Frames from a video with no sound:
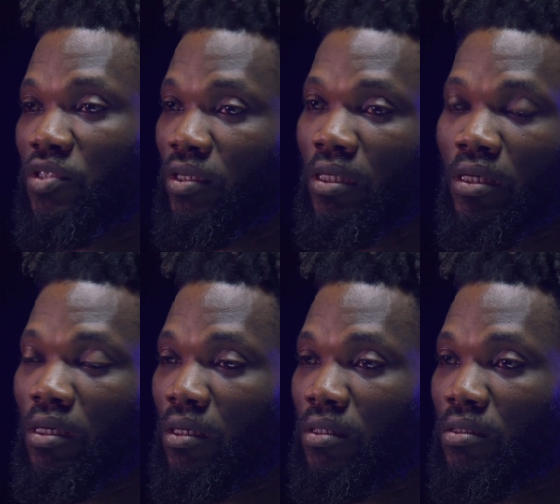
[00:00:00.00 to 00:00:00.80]
drink,
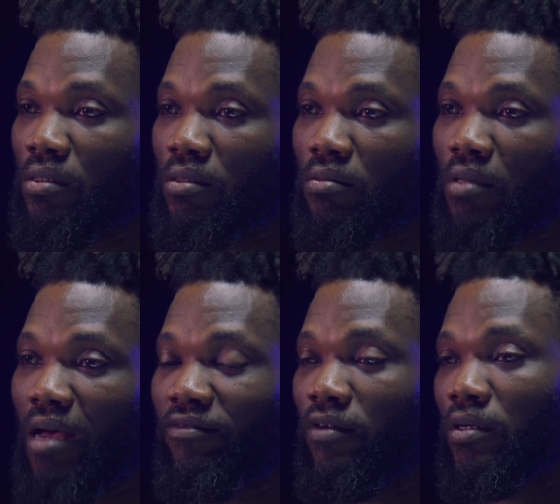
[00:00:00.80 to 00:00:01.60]
eat,
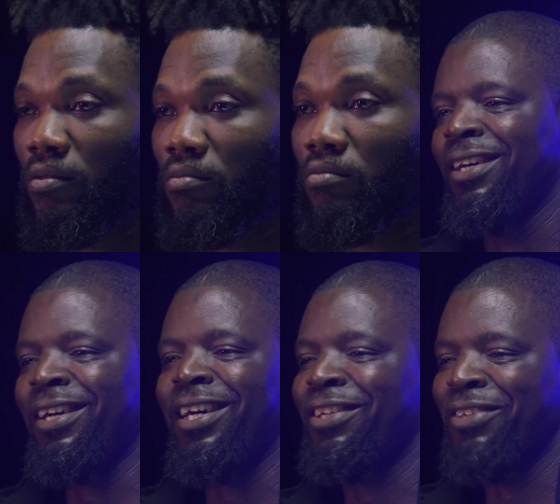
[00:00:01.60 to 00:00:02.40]
have fun.
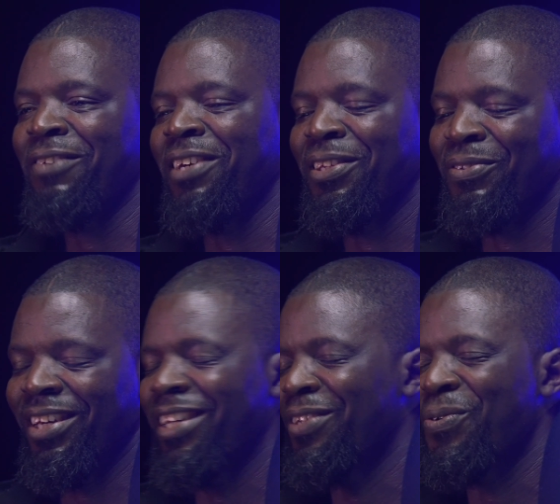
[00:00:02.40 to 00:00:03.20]
I don't have any,
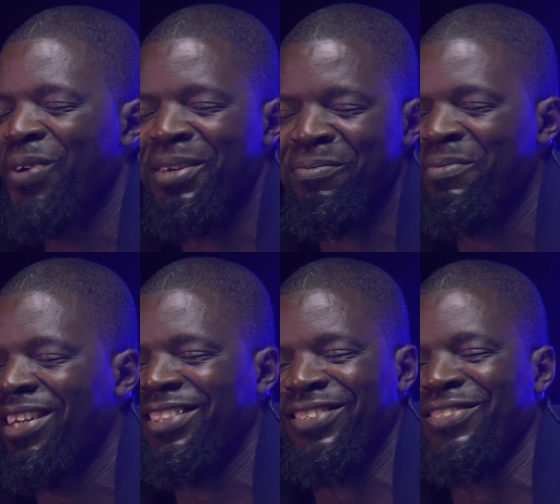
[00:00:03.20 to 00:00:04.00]
anywhere in
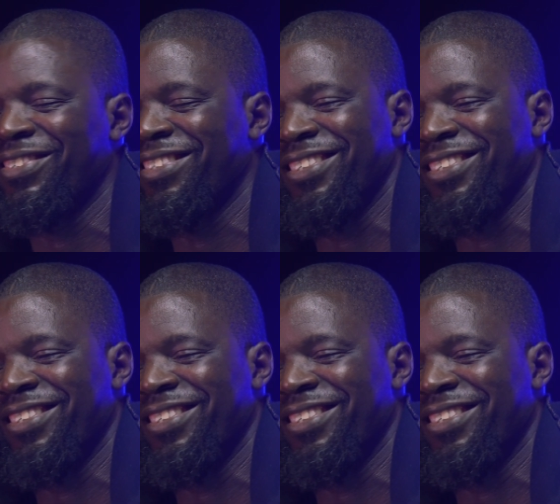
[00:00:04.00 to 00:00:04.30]
mind.